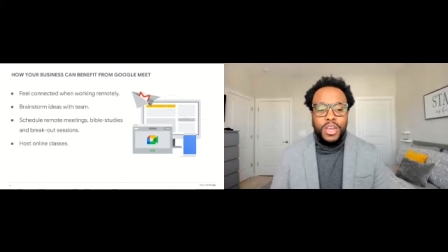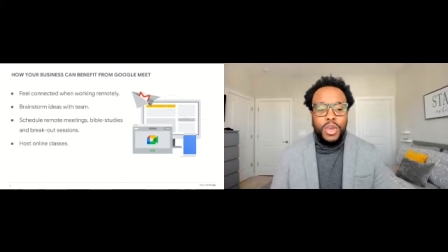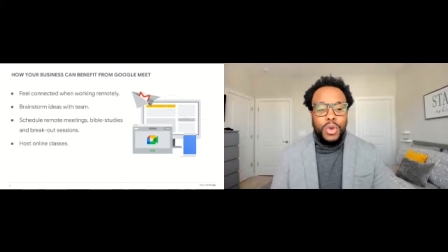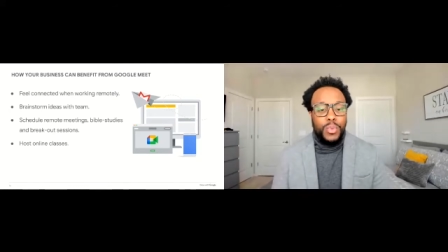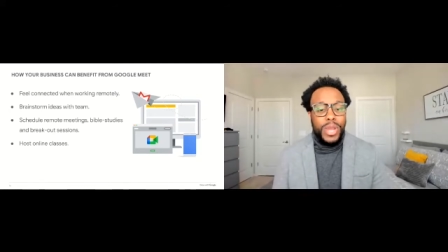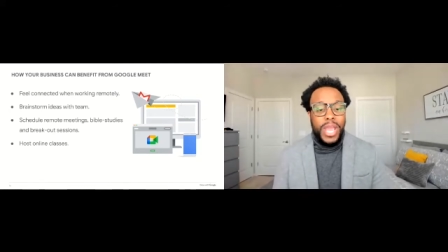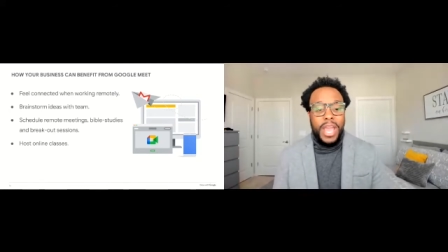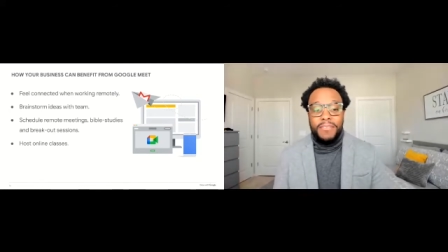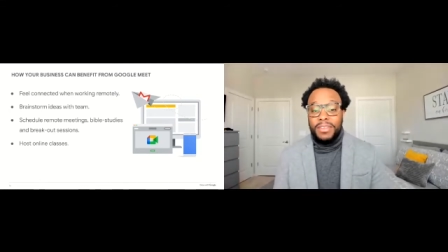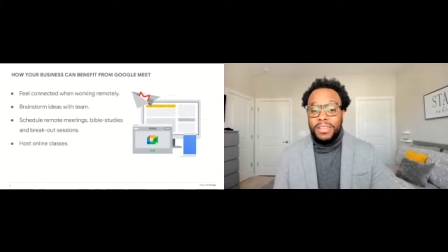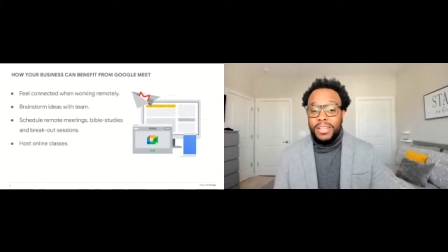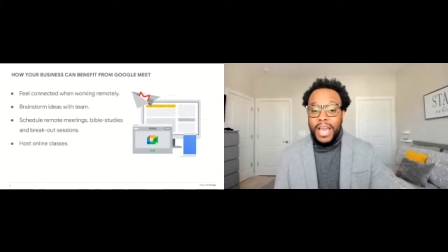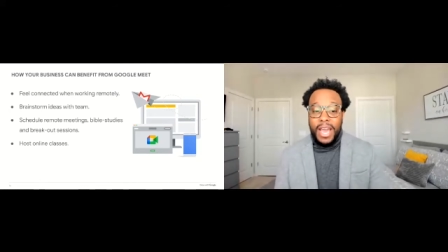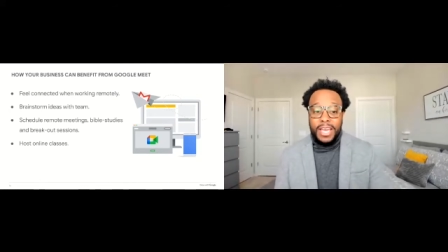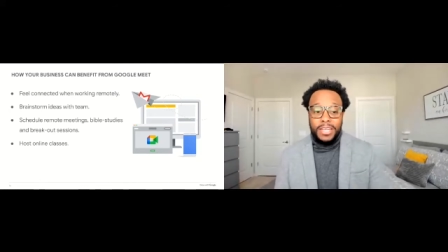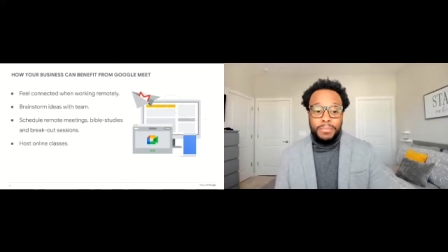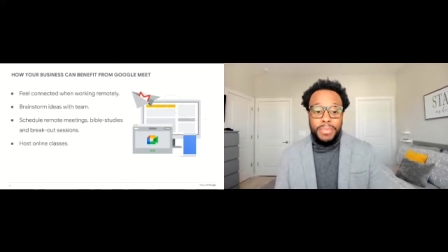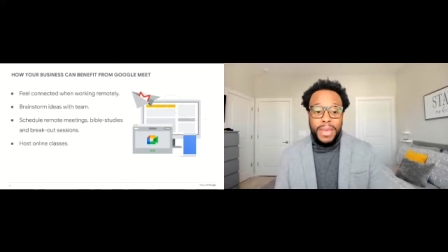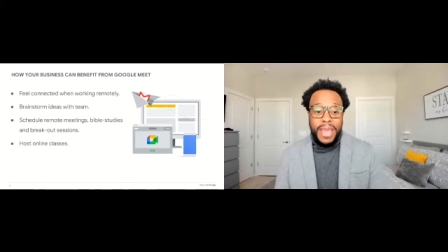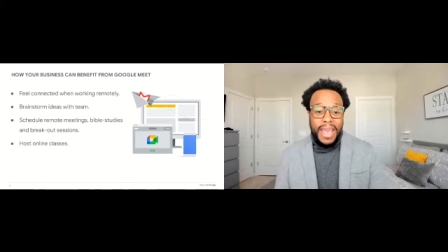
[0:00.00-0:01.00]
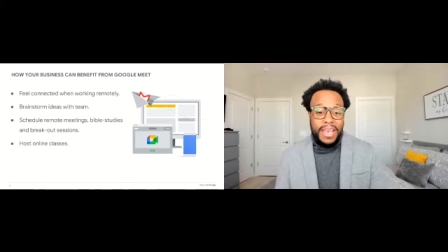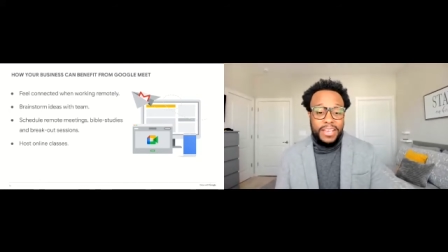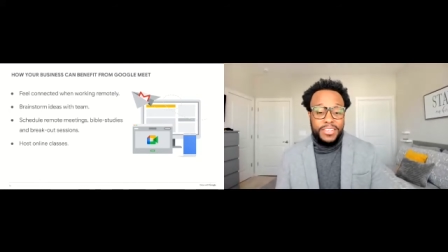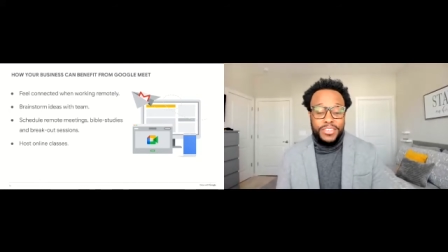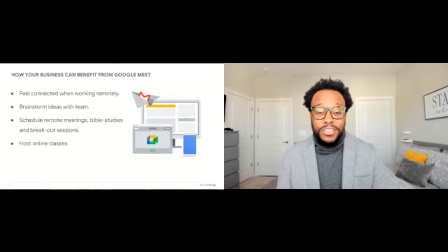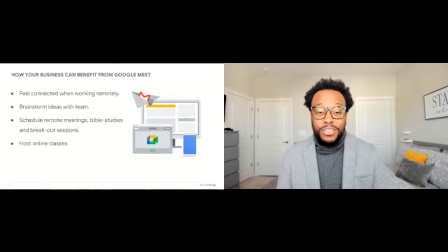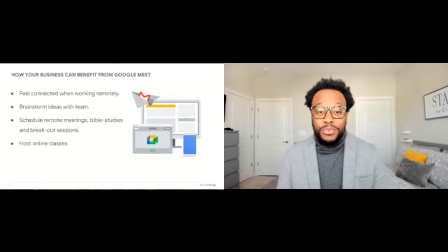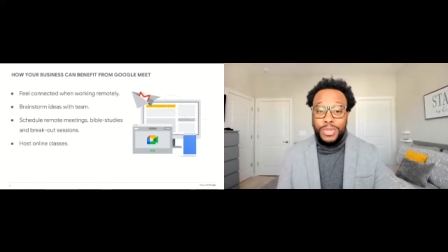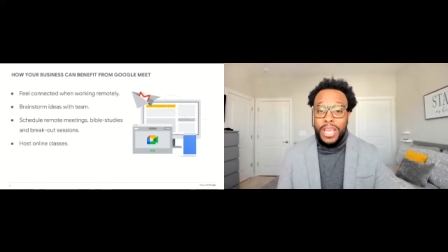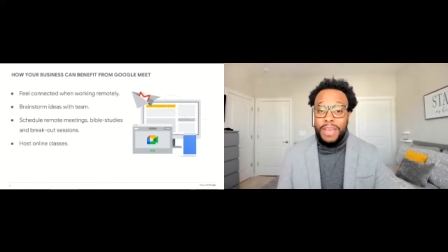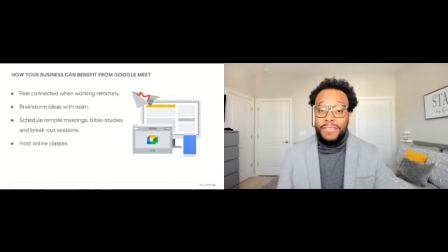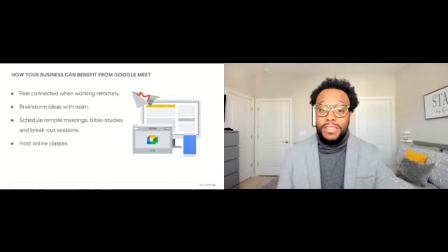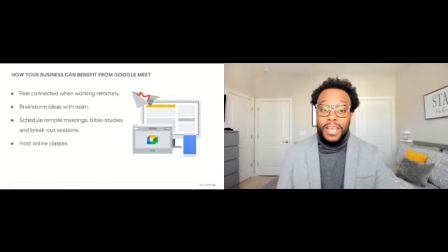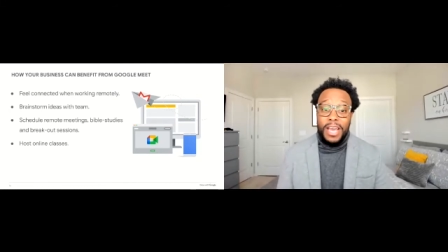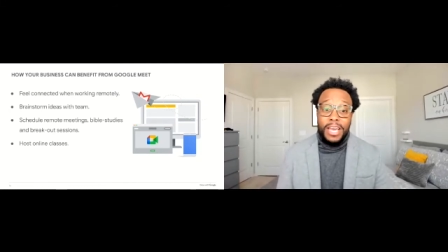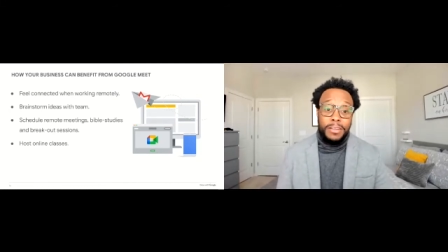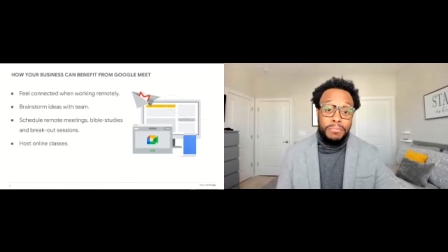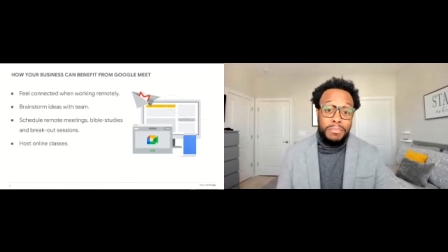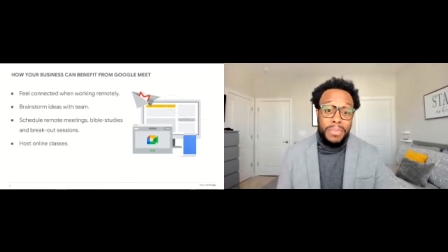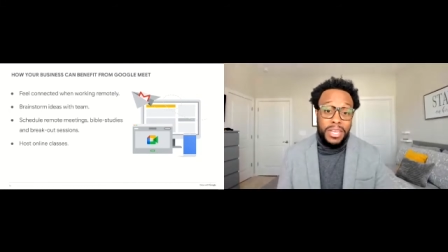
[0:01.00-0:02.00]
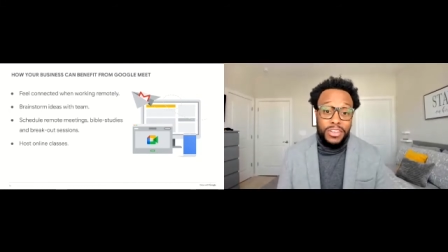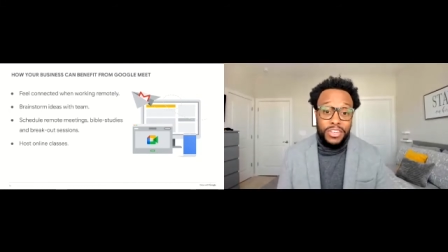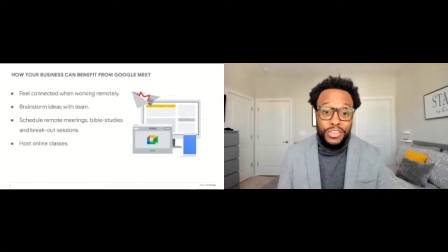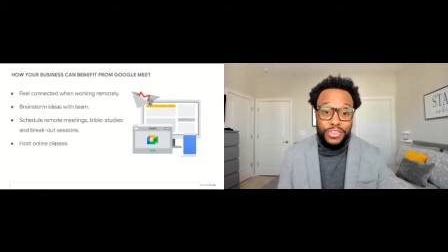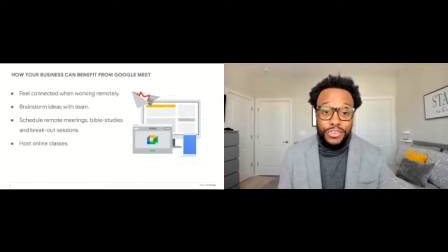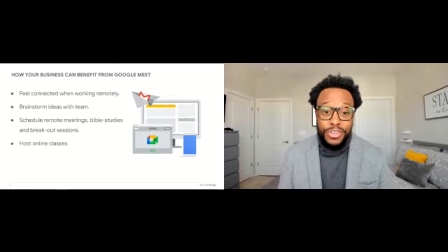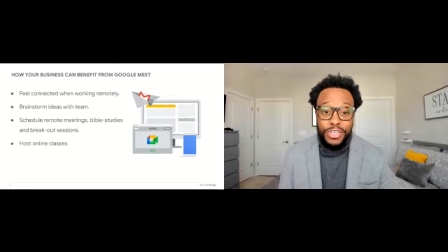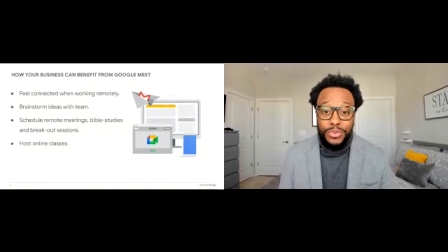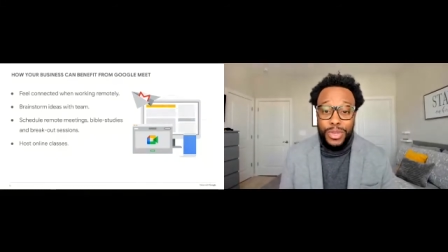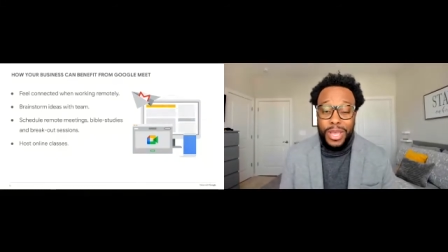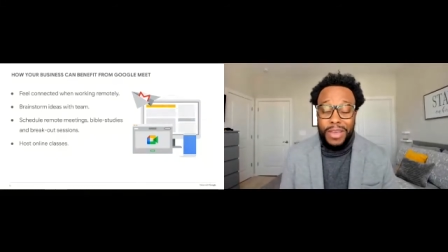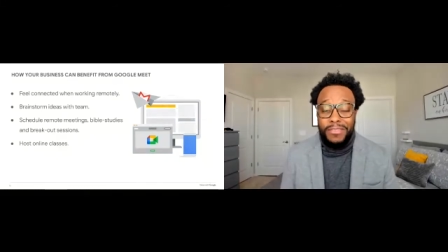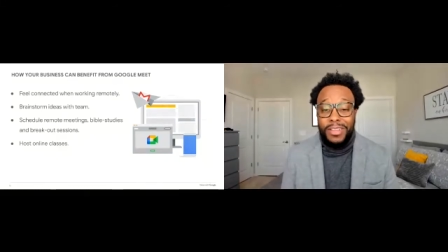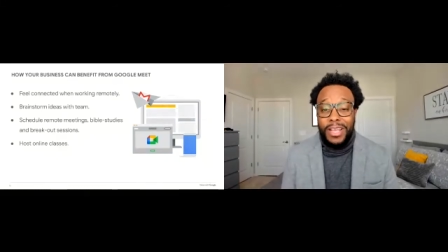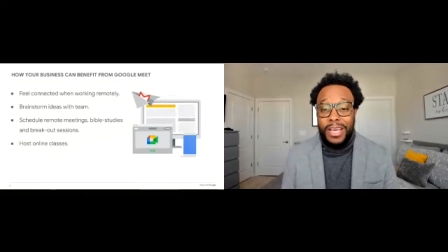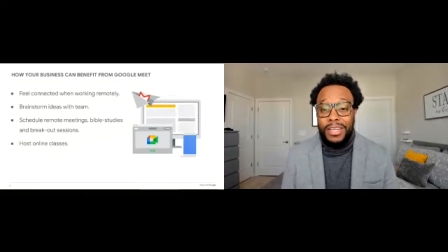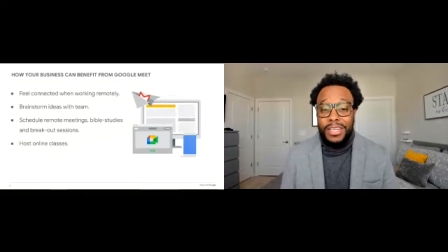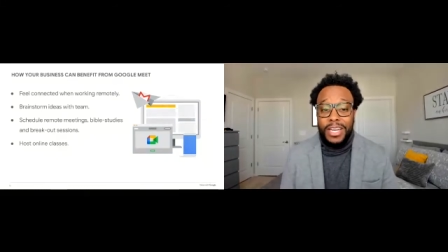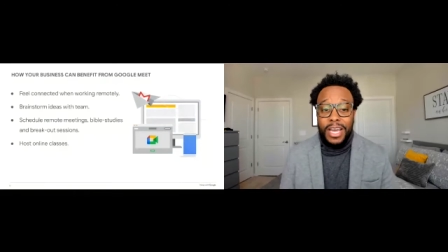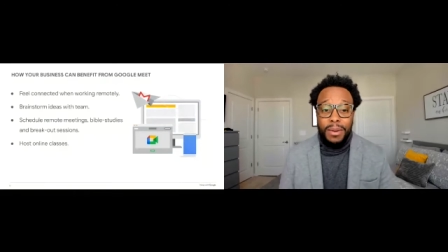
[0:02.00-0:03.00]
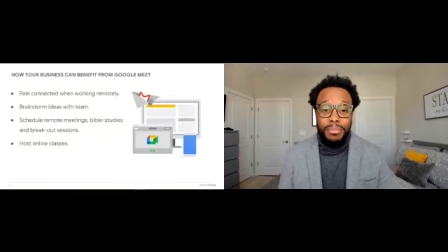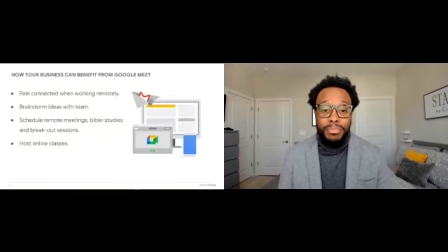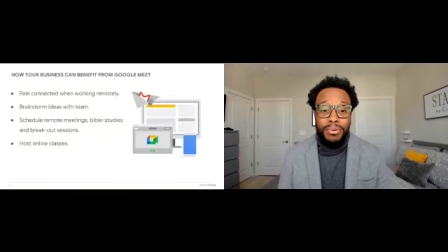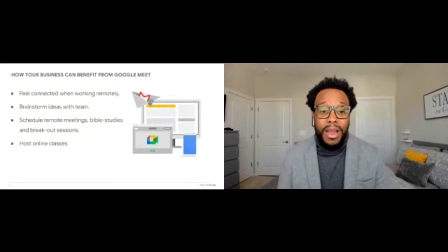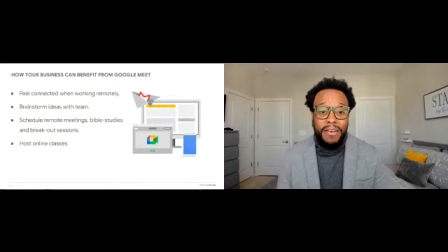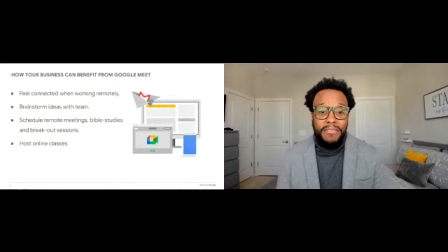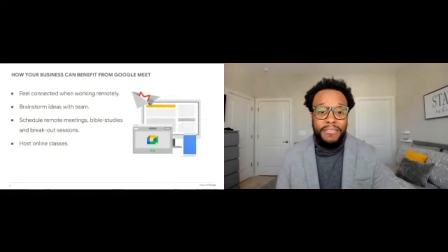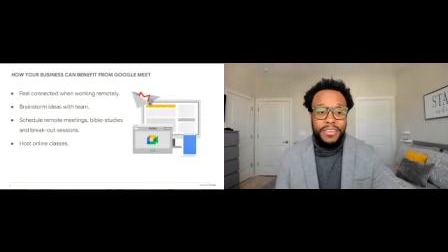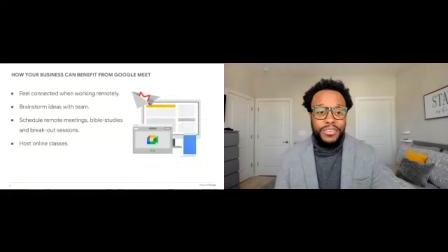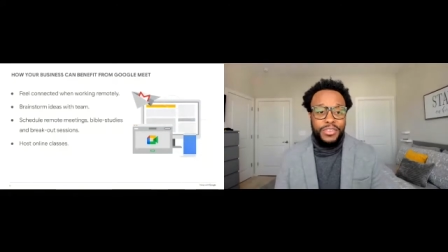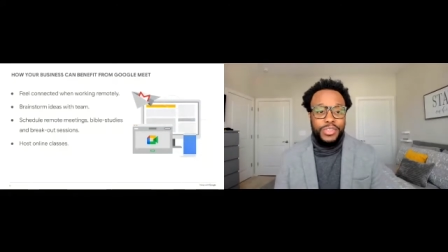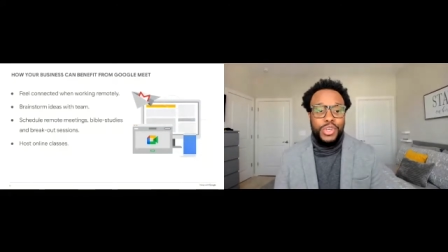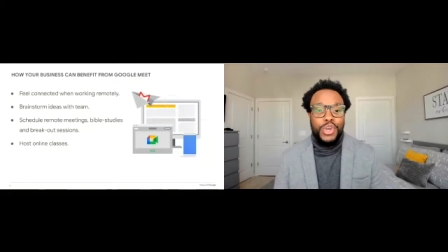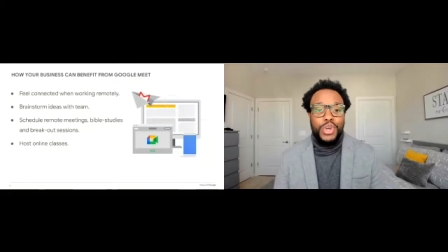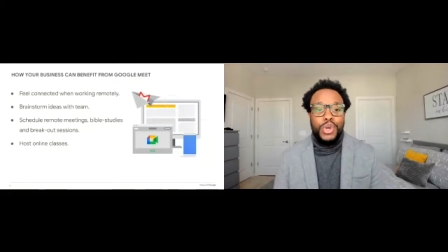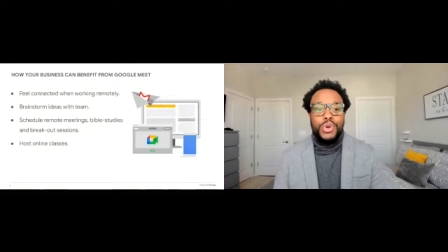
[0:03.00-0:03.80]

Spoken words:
We have a lot of pastors, we have a lot of ministries, we have a lot of nonprofits